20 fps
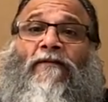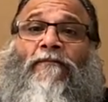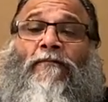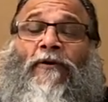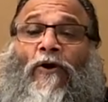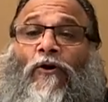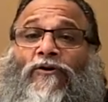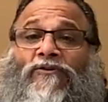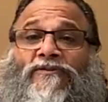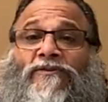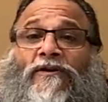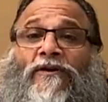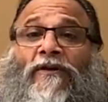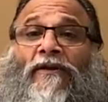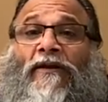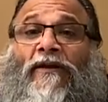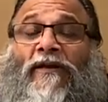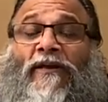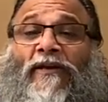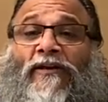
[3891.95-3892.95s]
Because
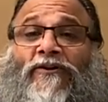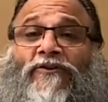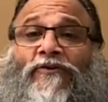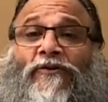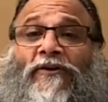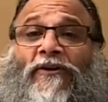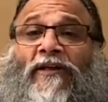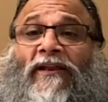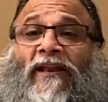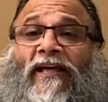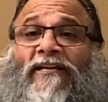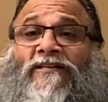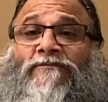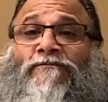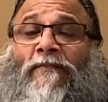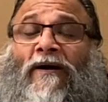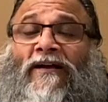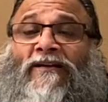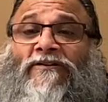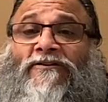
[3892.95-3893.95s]
each realized
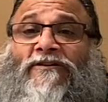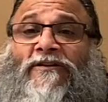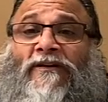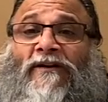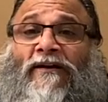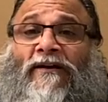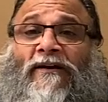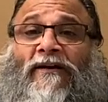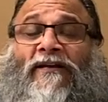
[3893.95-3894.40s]
master